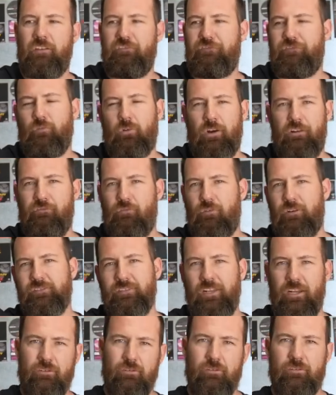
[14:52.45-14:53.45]
If for whatever
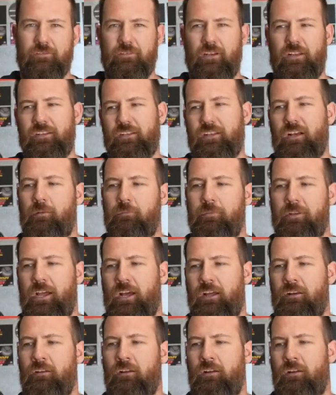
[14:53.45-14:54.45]
reason they do decide to come
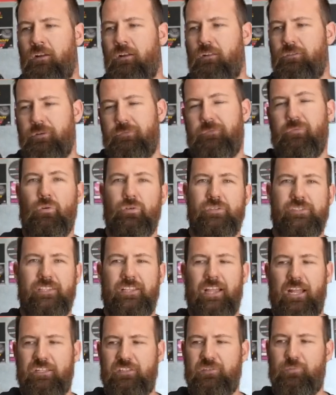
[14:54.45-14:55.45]
down, the force in
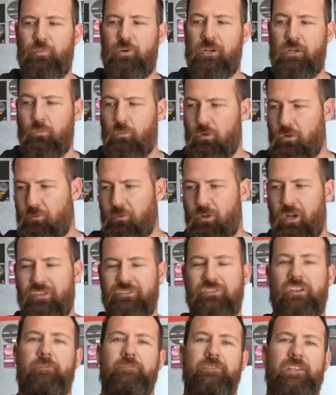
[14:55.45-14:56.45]
that spring will 9
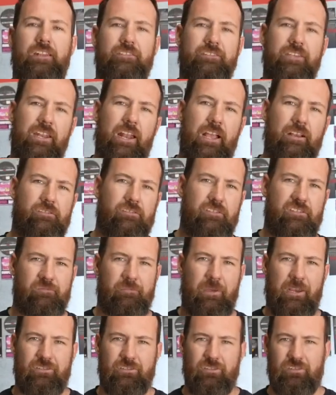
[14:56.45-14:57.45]
times out of 10 actually
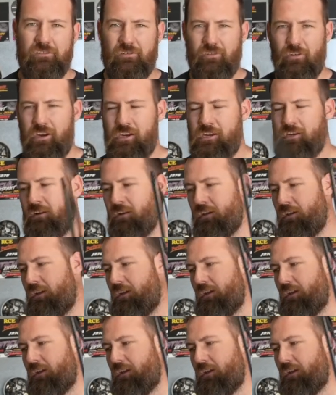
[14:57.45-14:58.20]
smash the screen.